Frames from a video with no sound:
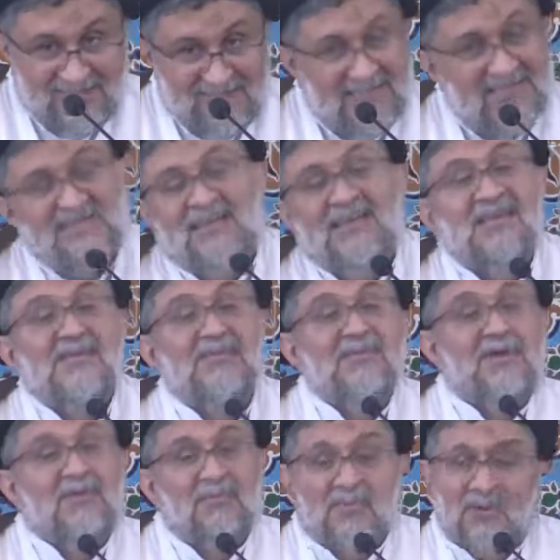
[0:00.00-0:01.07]
the same
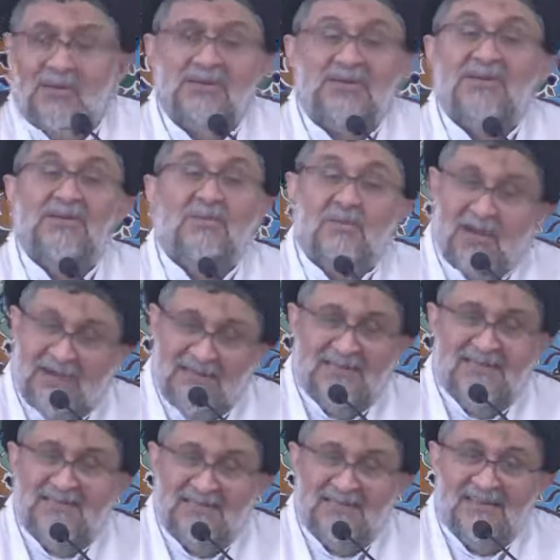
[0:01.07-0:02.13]
important
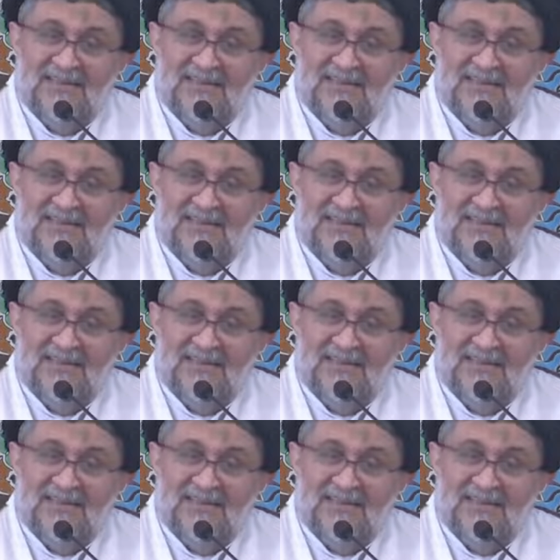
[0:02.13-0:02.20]
point